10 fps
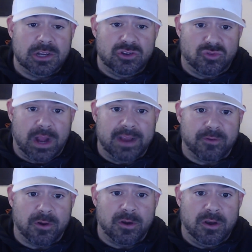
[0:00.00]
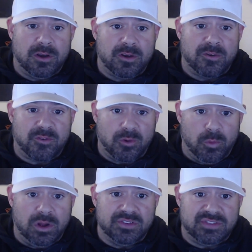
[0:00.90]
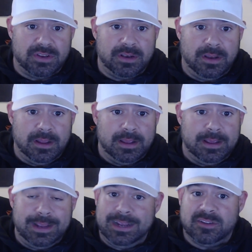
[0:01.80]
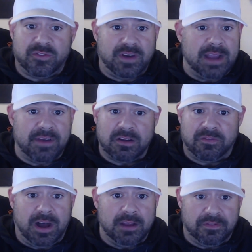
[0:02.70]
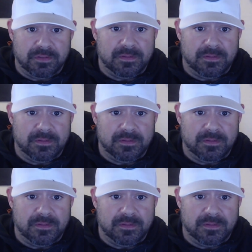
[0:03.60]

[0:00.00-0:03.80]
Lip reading: driver for Wilson is 5 out of 5.